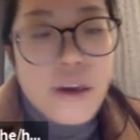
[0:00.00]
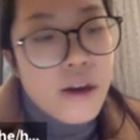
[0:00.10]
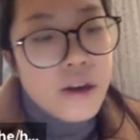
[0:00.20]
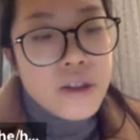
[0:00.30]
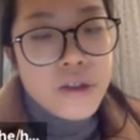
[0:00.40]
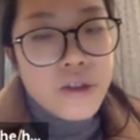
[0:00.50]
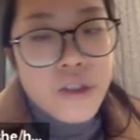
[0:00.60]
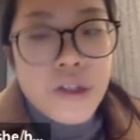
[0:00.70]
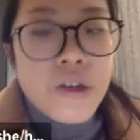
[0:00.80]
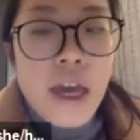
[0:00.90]
equal to
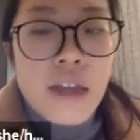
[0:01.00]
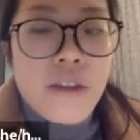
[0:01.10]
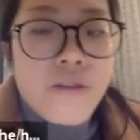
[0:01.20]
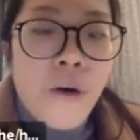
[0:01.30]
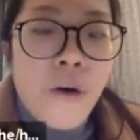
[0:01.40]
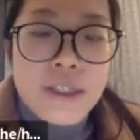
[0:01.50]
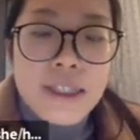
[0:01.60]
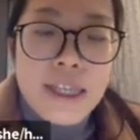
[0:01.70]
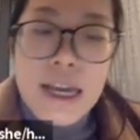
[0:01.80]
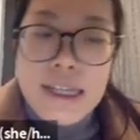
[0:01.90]
true and
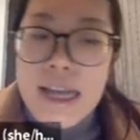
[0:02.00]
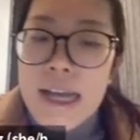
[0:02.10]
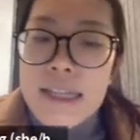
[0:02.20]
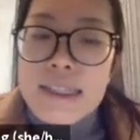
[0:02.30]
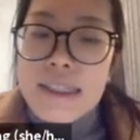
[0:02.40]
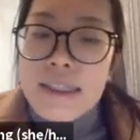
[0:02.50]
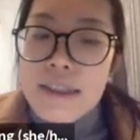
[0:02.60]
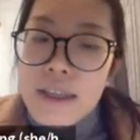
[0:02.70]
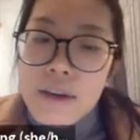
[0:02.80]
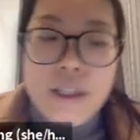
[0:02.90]
false.
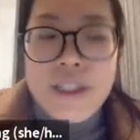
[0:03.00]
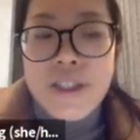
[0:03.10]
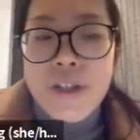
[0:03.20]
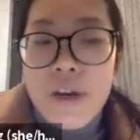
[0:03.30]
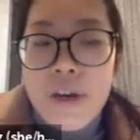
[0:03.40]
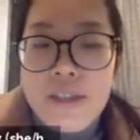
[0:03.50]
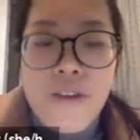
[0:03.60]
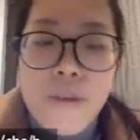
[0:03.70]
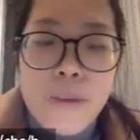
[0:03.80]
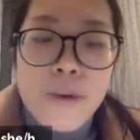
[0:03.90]
That's the only
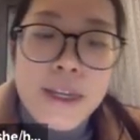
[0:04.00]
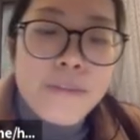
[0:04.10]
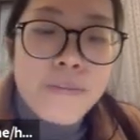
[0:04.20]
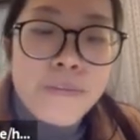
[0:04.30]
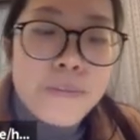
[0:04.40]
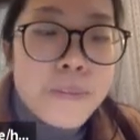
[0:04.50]
choice for Boolean.